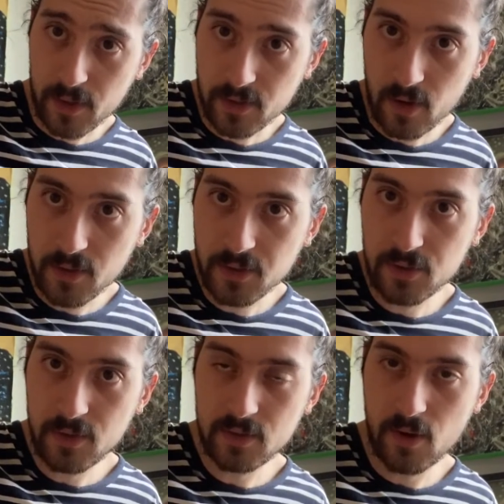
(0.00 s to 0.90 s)
guitar
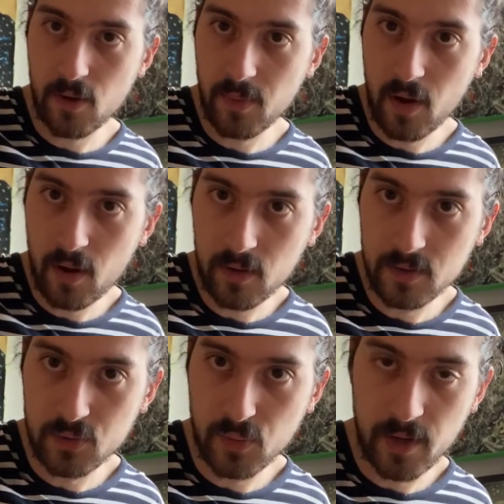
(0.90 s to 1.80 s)
students, hope all
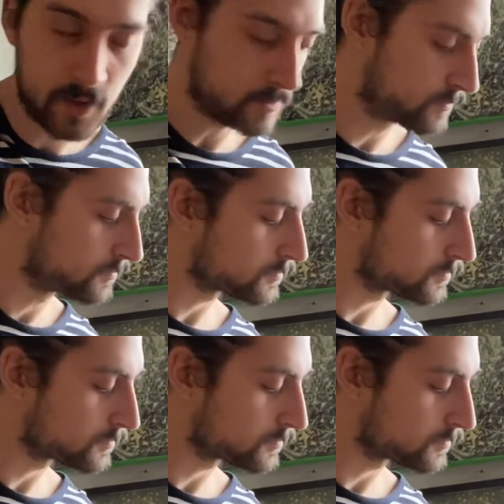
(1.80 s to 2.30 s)
is well.